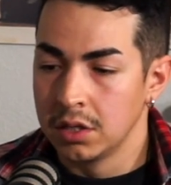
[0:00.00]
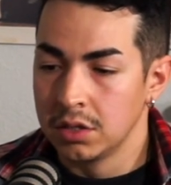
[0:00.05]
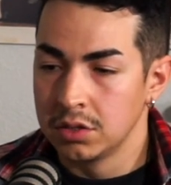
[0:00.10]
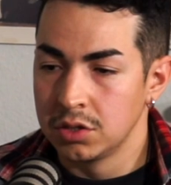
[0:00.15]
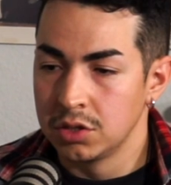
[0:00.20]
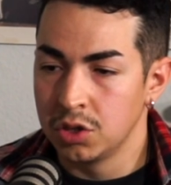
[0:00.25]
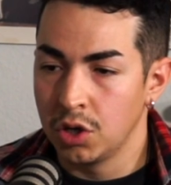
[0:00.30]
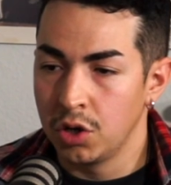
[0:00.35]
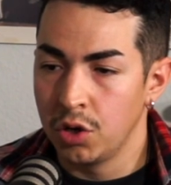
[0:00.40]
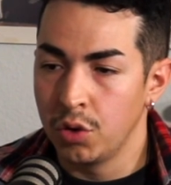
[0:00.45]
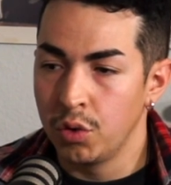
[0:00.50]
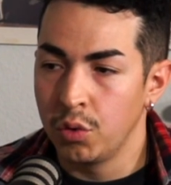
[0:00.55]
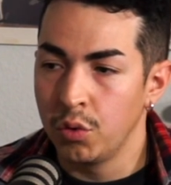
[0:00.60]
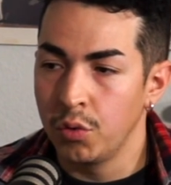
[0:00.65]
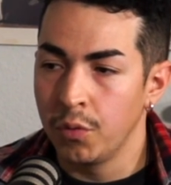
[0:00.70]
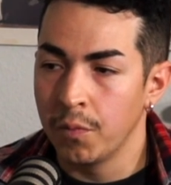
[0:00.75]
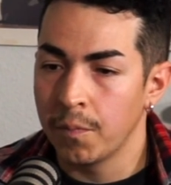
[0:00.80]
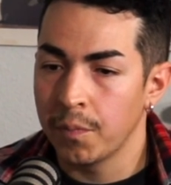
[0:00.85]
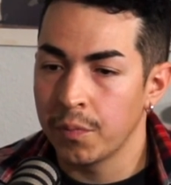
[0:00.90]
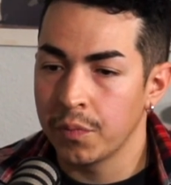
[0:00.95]

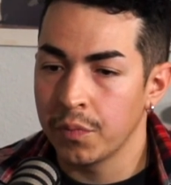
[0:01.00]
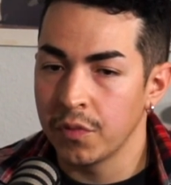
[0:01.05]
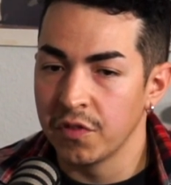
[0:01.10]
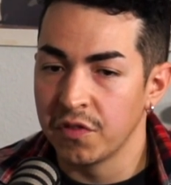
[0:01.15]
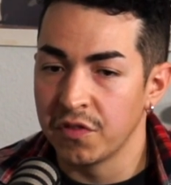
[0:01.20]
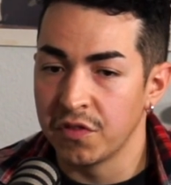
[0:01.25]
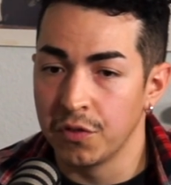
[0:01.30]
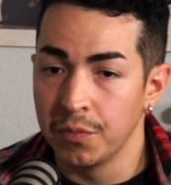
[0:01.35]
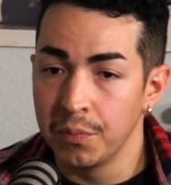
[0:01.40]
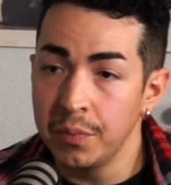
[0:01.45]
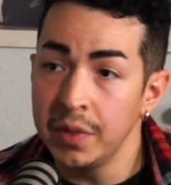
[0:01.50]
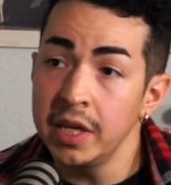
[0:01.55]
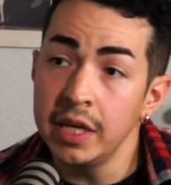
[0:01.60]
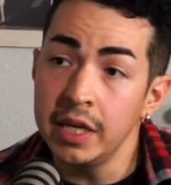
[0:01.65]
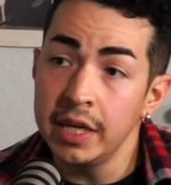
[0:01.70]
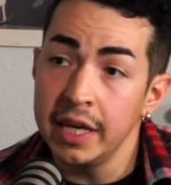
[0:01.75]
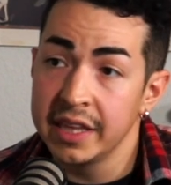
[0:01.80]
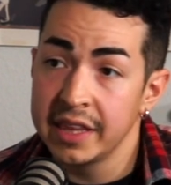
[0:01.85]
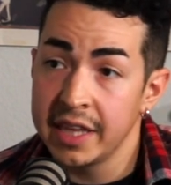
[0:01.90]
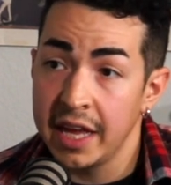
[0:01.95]
So for
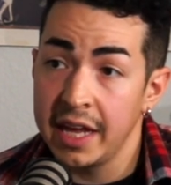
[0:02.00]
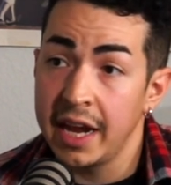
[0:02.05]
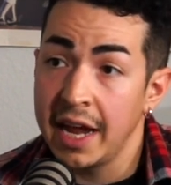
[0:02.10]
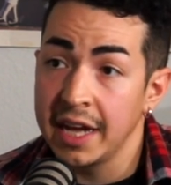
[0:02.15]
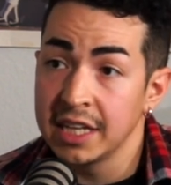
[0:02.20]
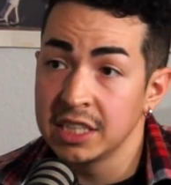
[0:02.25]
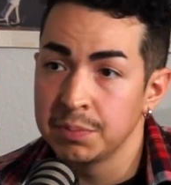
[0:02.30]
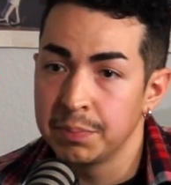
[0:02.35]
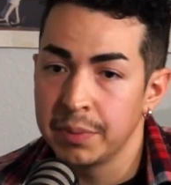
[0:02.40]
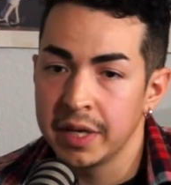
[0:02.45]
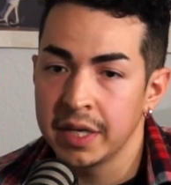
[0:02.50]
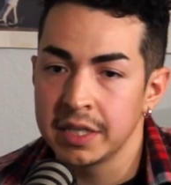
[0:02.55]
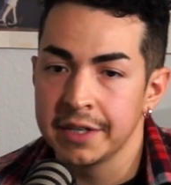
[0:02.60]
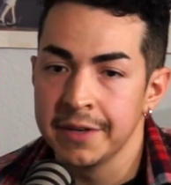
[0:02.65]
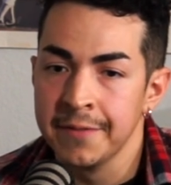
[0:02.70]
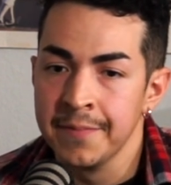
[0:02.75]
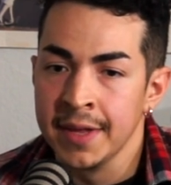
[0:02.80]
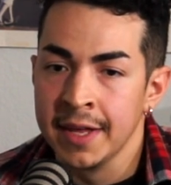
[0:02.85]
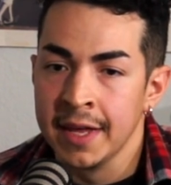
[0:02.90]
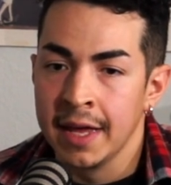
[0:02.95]
me in that aspect,
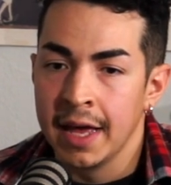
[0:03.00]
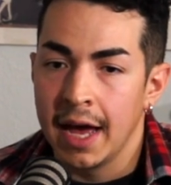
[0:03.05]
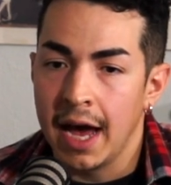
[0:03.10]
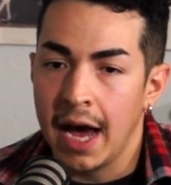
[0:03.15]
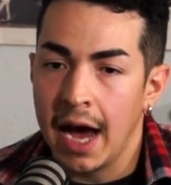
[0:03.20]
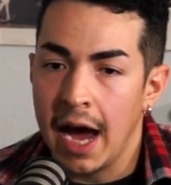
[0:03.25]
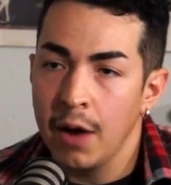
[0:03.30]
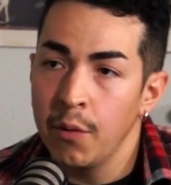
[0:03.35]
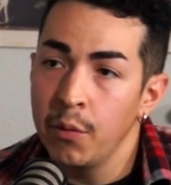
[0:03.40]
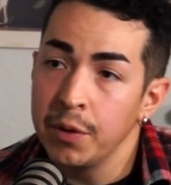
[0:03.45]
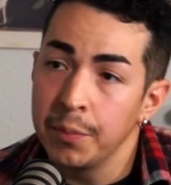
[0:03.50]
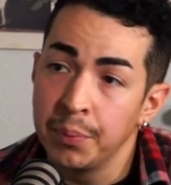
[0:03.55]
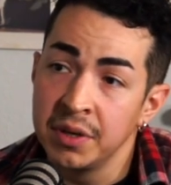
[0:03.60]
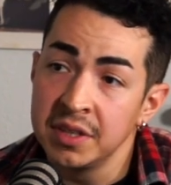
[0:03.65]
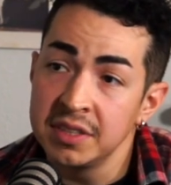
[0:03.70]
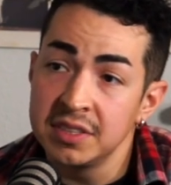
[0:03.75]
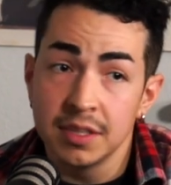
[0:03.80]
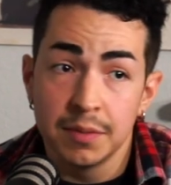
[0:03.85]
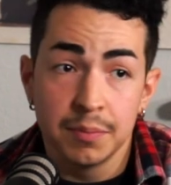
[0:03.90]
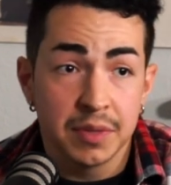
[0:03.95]
I would
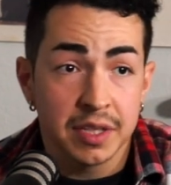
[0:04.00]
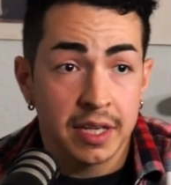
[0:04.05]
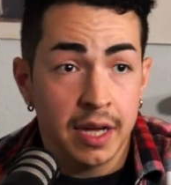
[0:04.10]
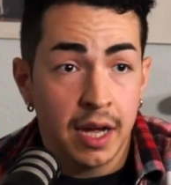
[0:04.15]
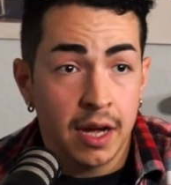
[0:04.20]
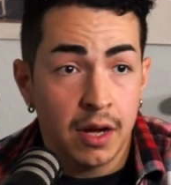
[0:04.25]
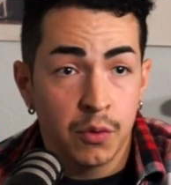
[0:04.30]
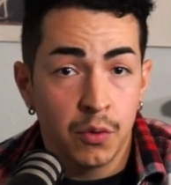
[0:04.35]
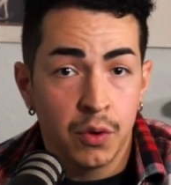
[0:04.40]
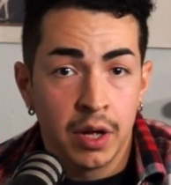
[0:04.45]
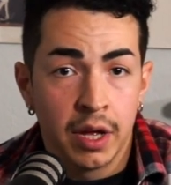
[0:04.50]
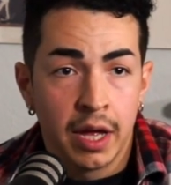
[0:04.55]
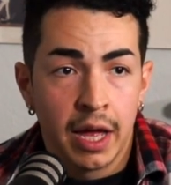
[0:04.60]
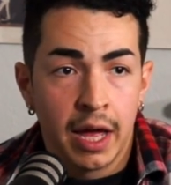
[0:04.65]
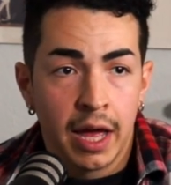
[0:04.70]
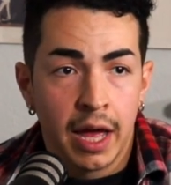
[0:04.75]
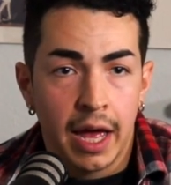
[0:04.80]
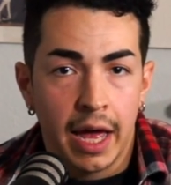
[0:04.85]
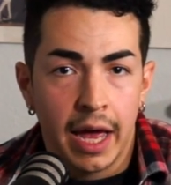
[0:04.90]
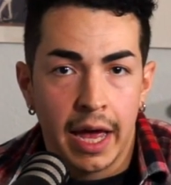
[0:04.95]
put something out
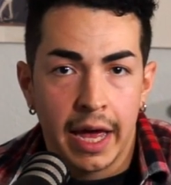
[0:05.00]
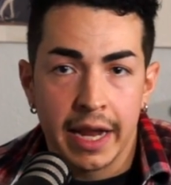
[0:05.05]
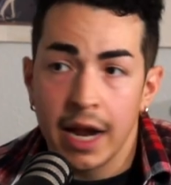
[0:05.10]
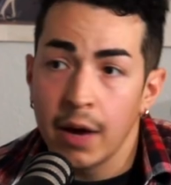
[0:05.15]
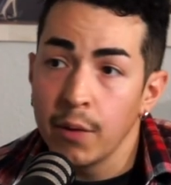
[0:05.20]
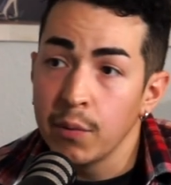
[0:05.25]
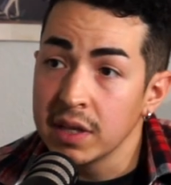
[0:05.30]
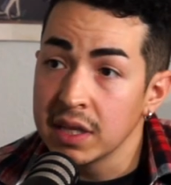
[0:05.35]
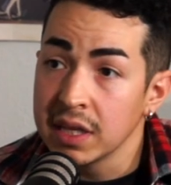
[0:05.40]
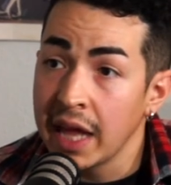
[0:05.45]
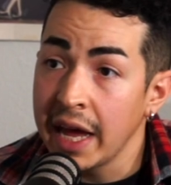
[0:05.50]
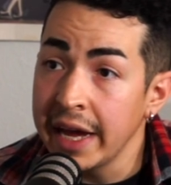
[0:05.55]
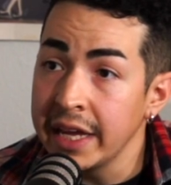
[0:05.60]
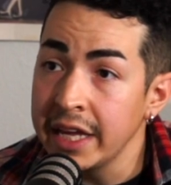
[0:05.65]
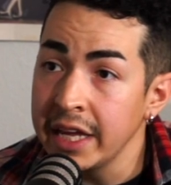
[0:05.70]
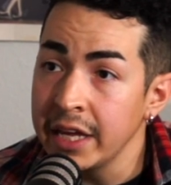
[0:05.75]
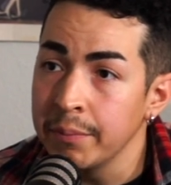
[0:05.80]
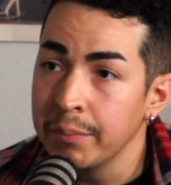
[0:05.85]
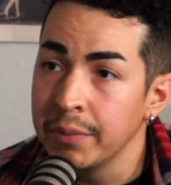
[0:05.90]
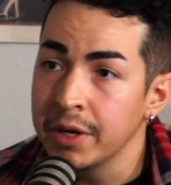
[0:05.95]
and I would
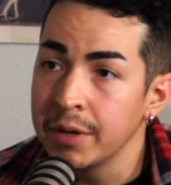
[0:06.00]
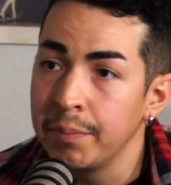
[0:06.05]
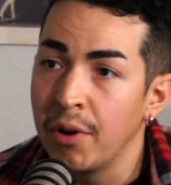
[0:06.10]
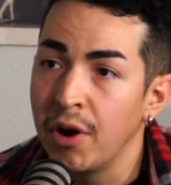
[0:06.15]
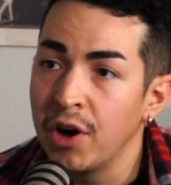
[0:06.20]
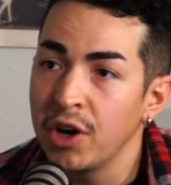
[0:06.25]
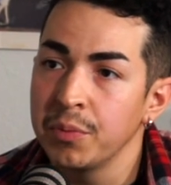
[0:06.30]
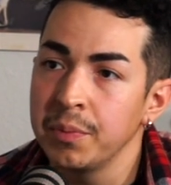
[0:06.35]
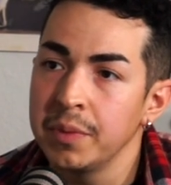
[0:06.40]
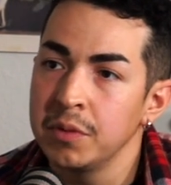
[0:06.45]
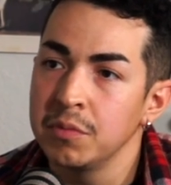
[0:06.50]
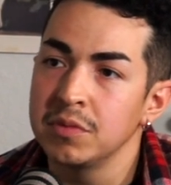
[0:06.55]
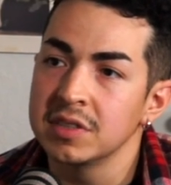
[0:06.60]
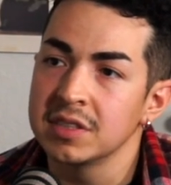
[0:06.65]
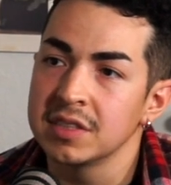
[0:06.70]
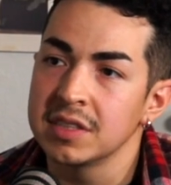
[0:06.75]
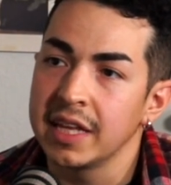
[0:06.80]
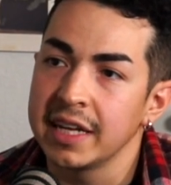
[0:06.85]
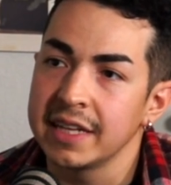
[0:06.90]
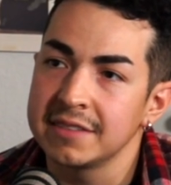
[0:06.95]
like it, but a part of me
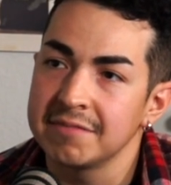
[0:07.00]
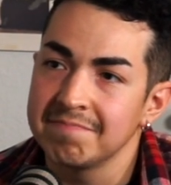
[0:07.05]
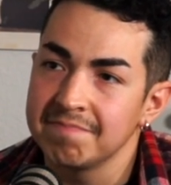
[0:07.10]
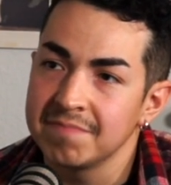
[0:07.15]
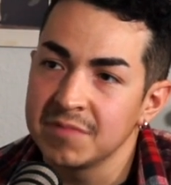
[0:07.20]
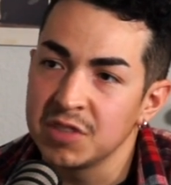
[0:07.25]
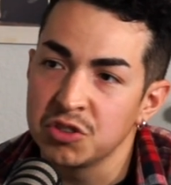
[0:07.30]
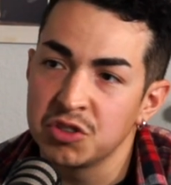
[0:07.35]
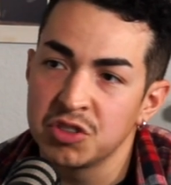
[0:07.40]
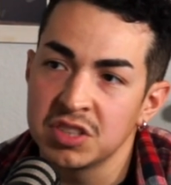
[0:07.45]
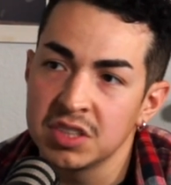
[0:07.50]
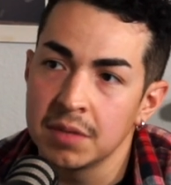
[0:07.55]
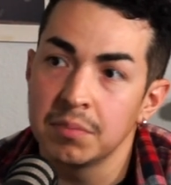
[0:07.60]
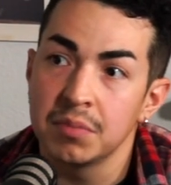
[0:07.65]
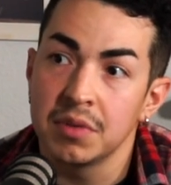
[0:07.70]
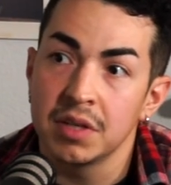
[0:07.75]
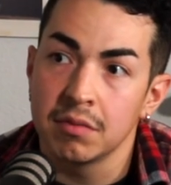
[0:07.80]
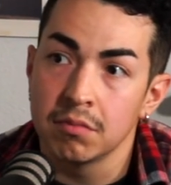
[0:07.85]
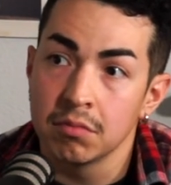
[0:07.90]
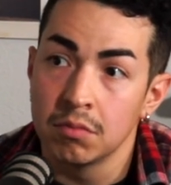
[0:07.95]
was like, there's
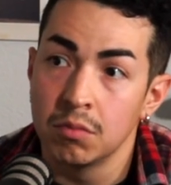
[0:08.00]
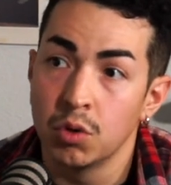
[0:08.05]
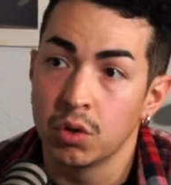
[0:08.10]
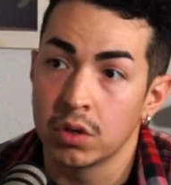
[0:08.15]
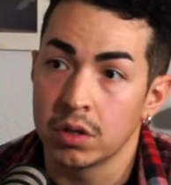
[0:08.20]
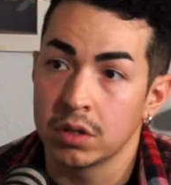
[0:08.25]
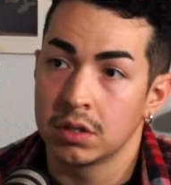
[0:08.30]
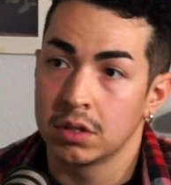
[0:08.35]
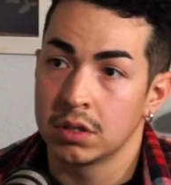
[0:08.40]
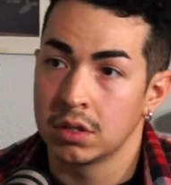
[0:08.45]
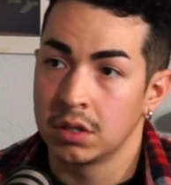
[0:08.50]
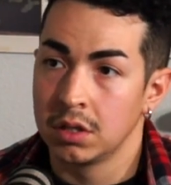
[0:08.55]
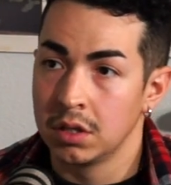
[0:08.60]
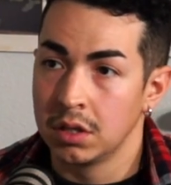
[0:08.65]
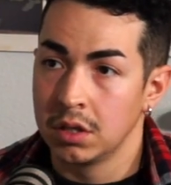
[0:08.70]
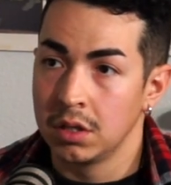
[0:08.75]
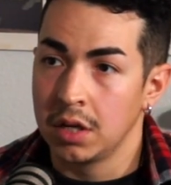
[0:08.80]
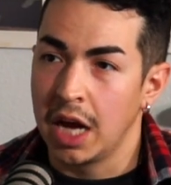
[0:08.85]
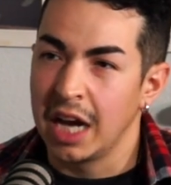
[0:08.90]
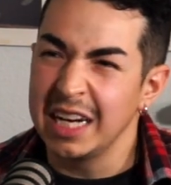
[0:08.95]
something more.
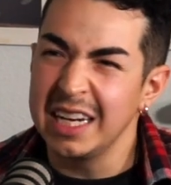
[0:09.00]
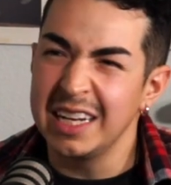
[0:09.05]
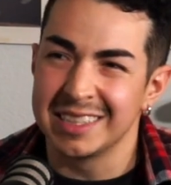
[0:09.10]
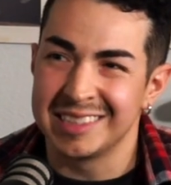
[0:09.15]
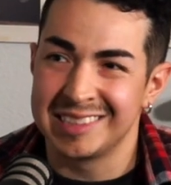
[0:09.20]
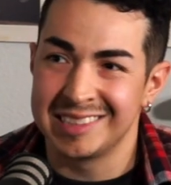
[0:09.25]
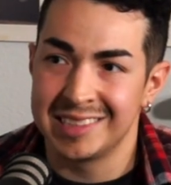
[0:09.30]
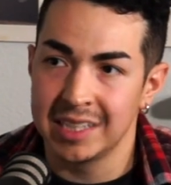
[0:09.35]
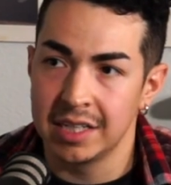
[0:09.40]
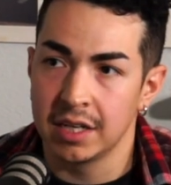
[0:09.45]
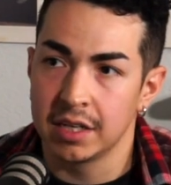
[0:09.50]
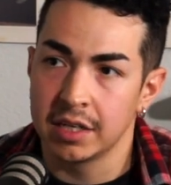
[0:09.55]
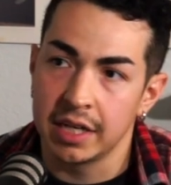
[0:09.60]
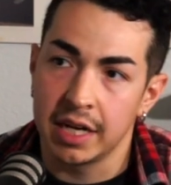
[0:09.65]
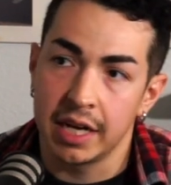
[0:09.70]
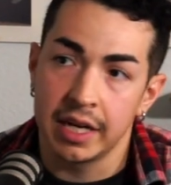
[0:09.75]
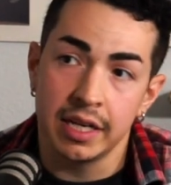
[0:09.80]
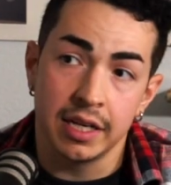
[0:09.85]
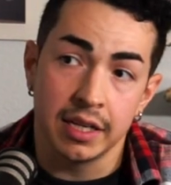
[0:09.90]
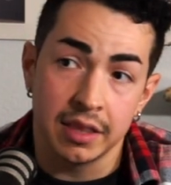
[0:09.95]
I need to sit on it.
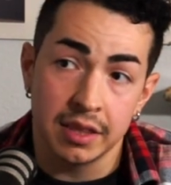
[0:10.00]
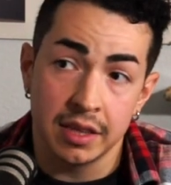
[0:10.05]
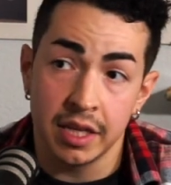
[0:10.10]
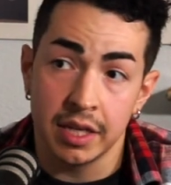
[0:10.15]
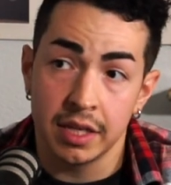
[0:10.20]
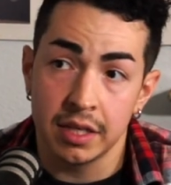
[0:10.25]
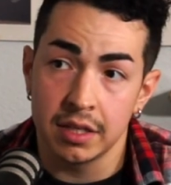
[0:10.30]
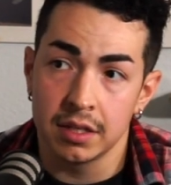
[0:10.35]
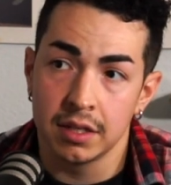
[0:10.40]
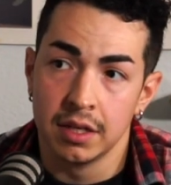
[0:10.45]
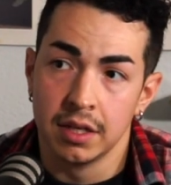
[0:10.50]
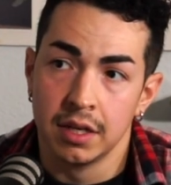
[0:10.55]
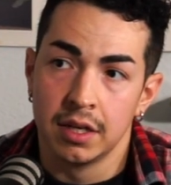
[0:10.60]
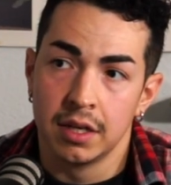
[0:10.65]
I need to think.